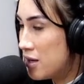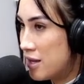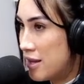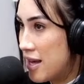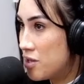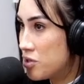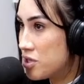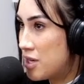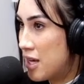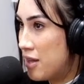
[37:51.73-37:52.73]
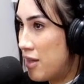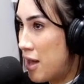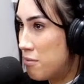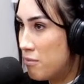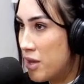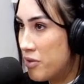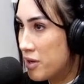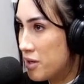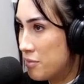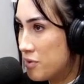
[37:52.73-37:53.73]
They understand that mothering
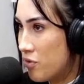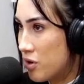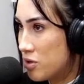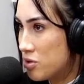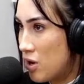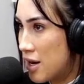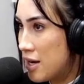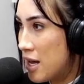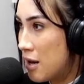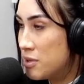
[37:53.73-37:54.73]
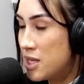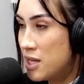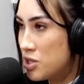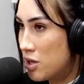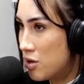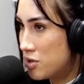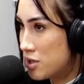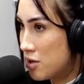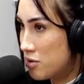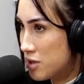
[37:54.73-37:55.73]
comes first, right? And I'm teaching her
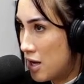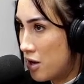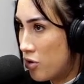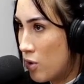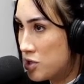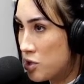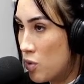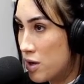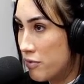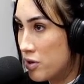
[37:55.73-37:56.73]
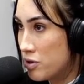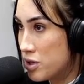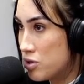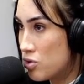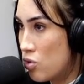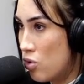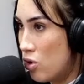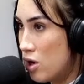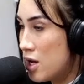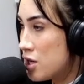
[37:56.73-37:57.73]
skills that otherwise she wouldn't have learned in school.